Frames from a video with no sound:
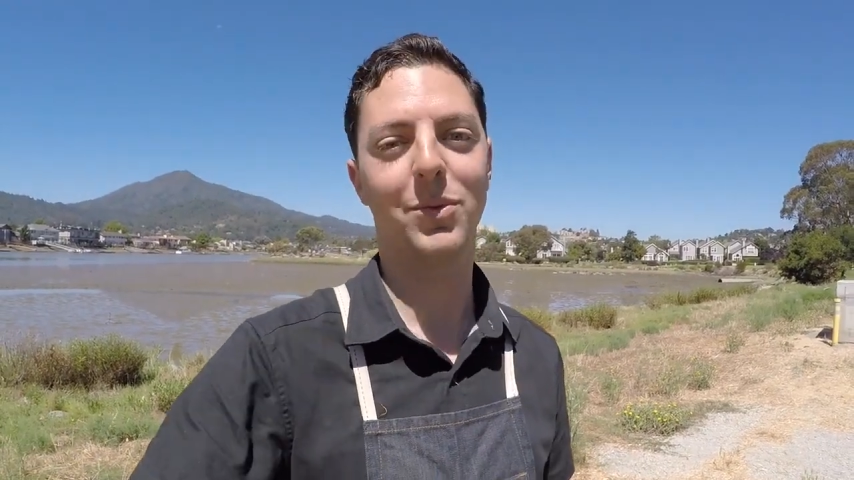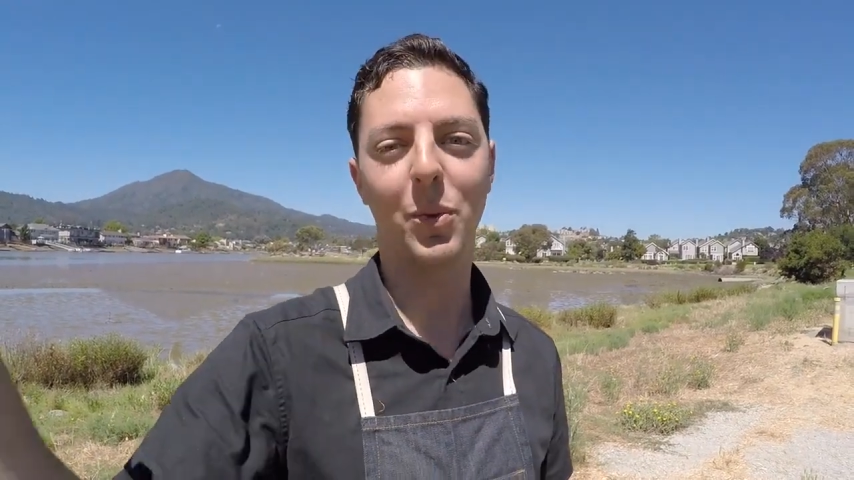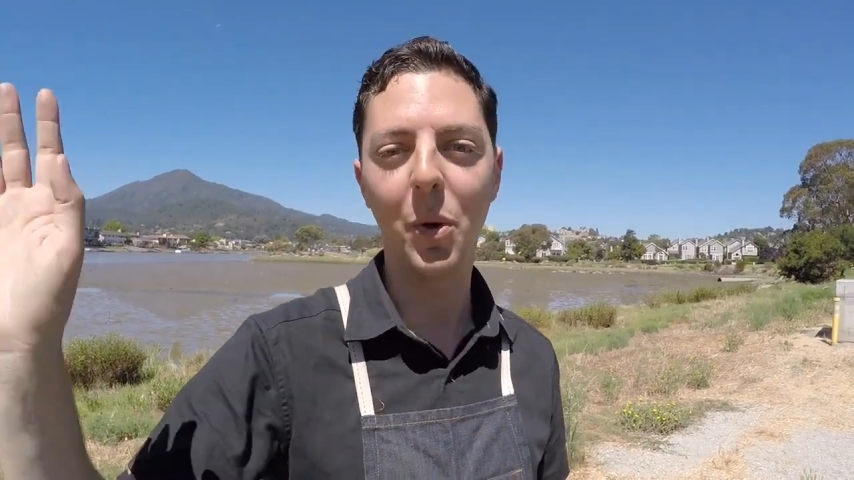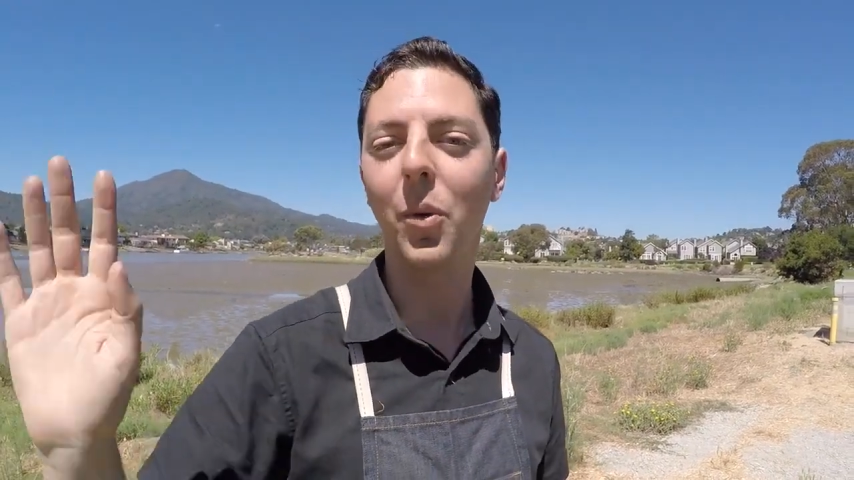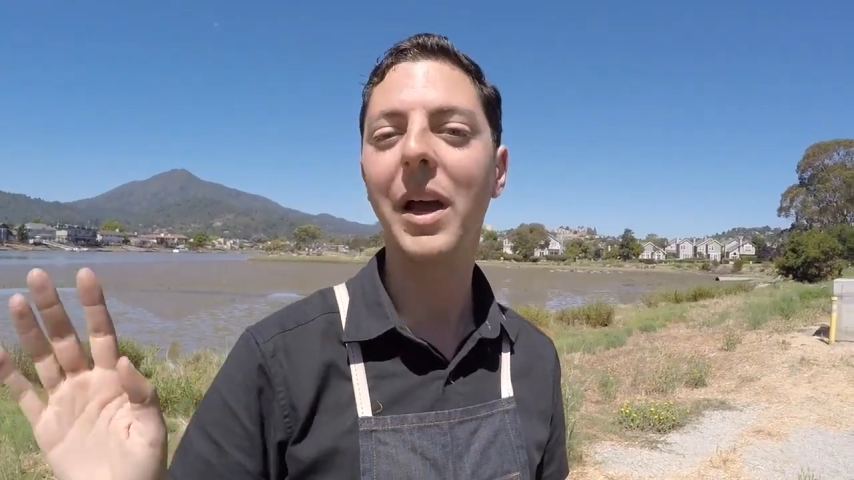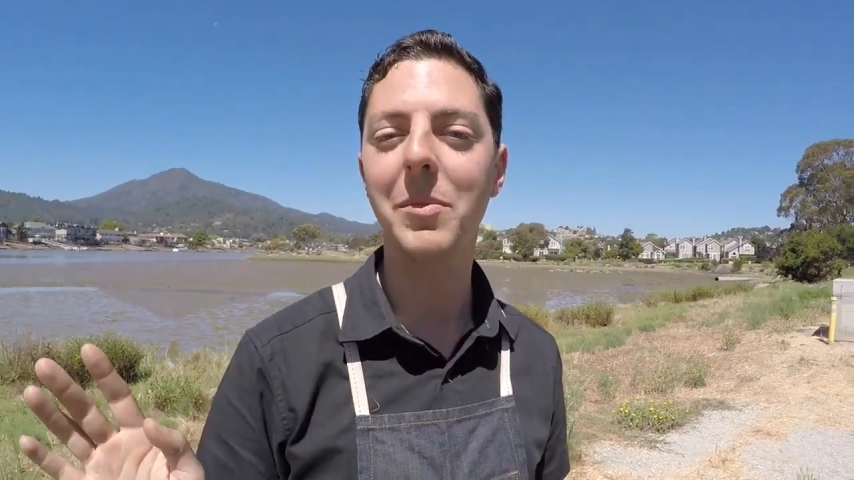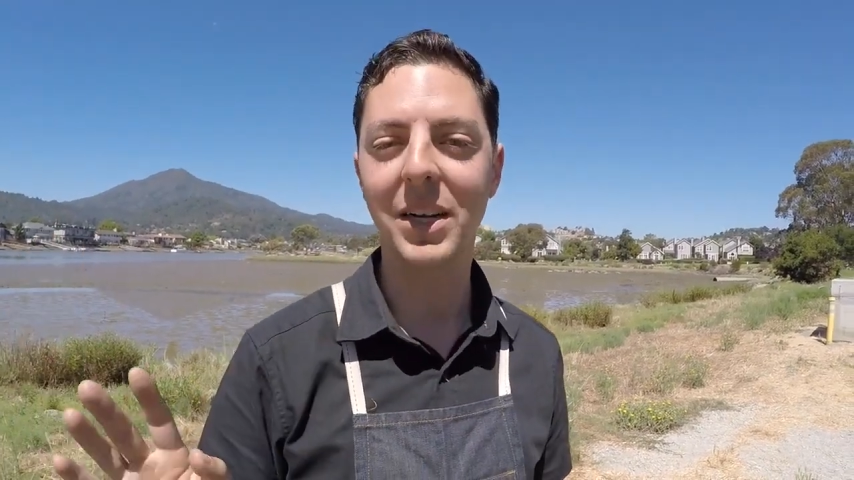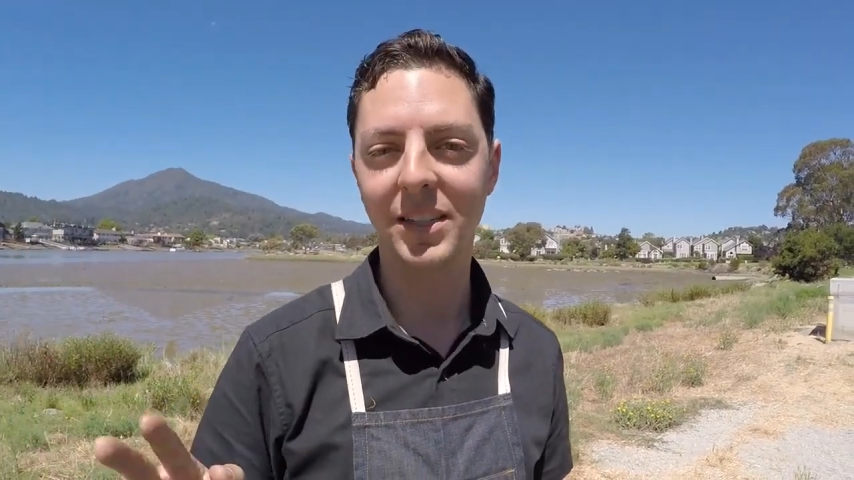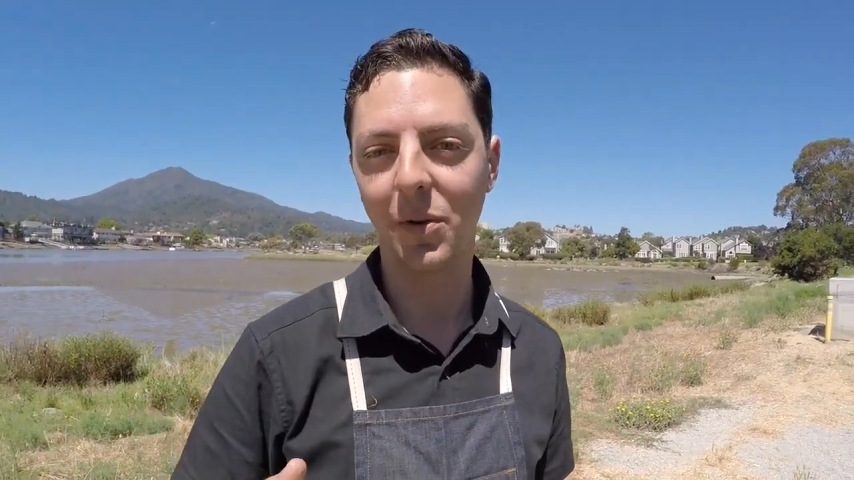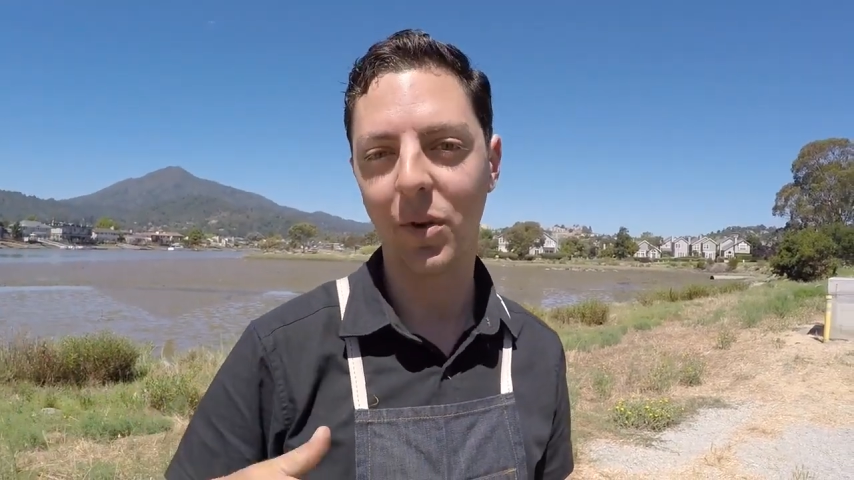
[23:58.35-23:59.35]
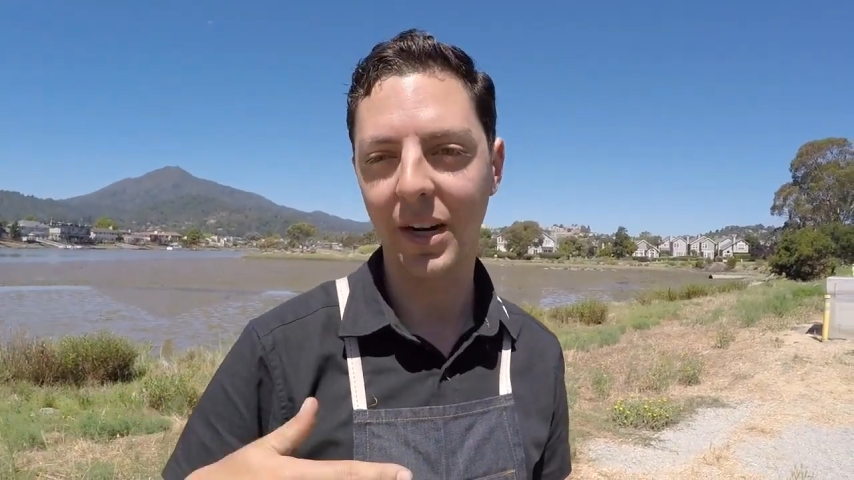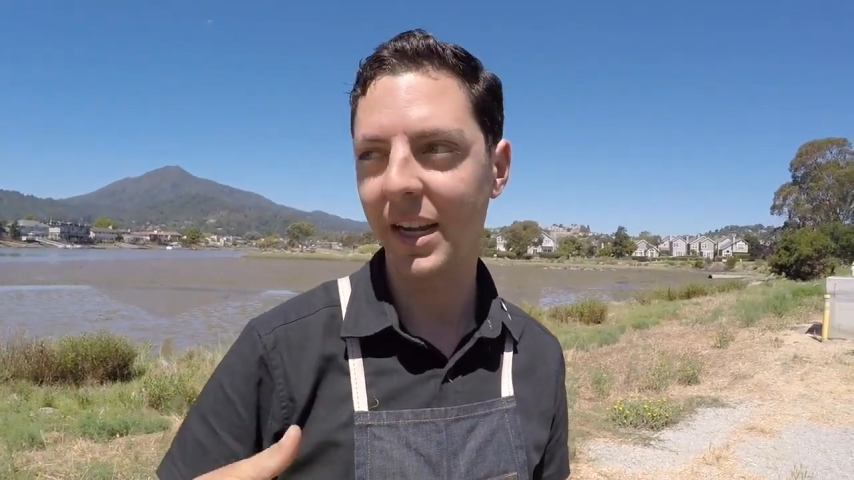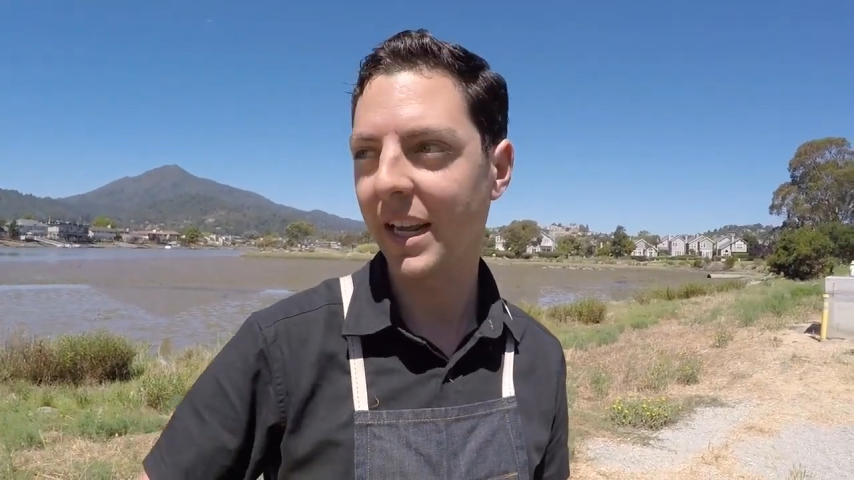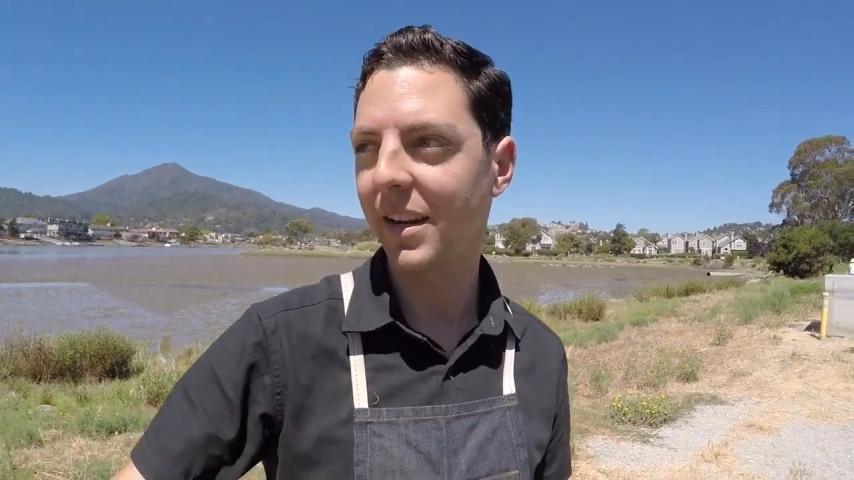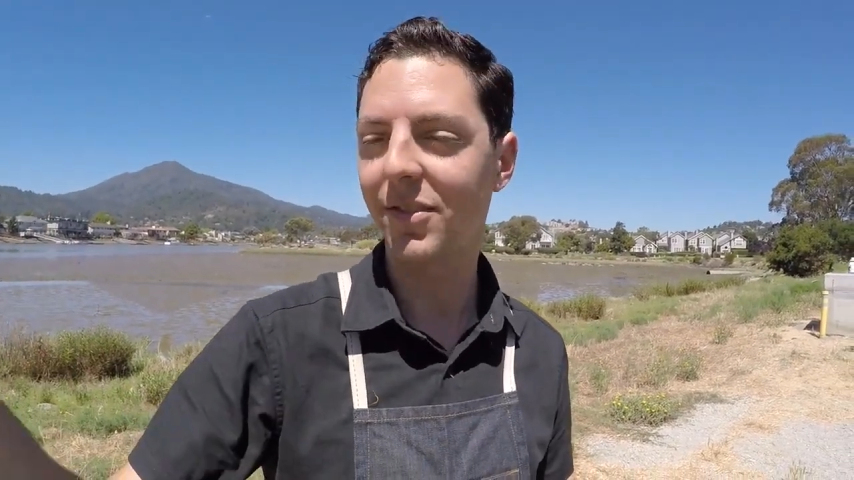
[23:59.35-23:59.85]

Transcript: throw away because they want to hit